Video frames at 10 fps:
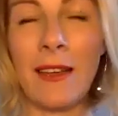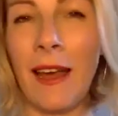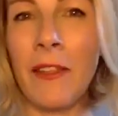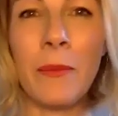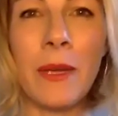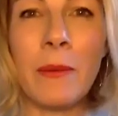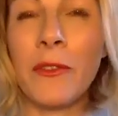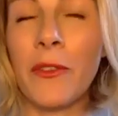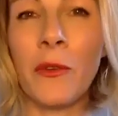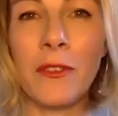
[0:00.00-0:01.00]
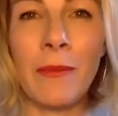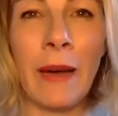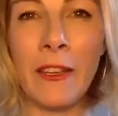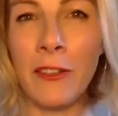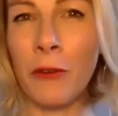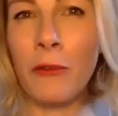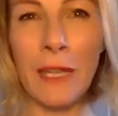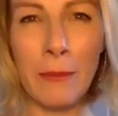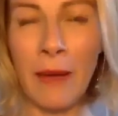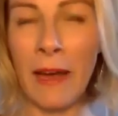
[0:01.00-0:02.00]
other people's thoughts about you don't
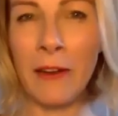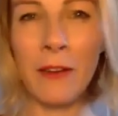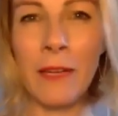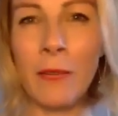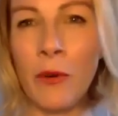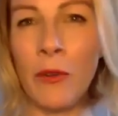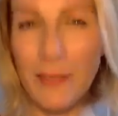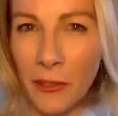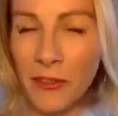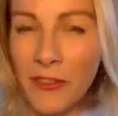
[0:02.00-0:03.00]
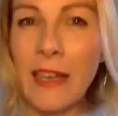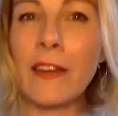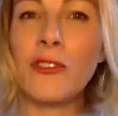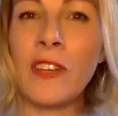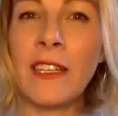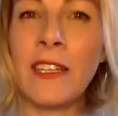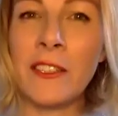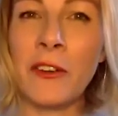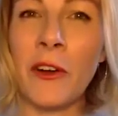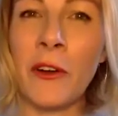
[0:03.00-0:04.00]
really matter anymore. They're so secondary to
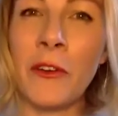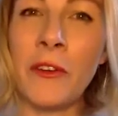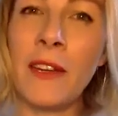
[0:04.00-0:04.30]
your own,